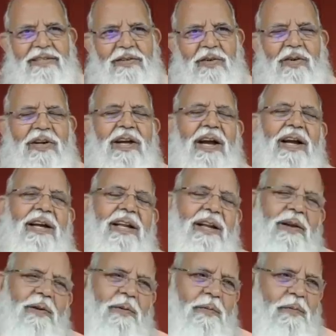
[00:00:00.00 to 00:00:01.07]
Okay, I'll tell
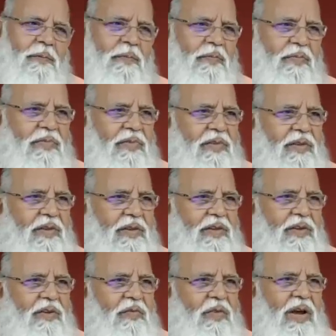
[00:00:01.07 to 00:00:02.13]
you.
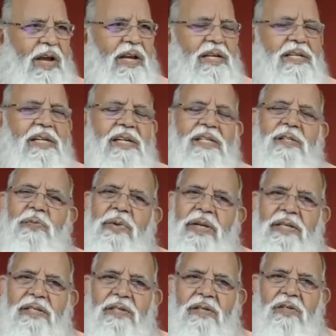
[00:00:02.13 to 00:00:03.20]
When she
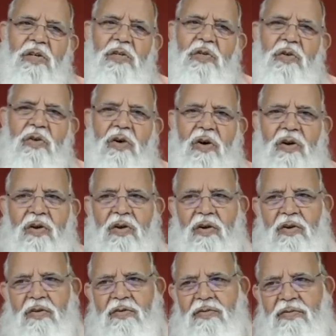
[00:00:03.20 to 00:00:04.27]
speaks, you should not talk.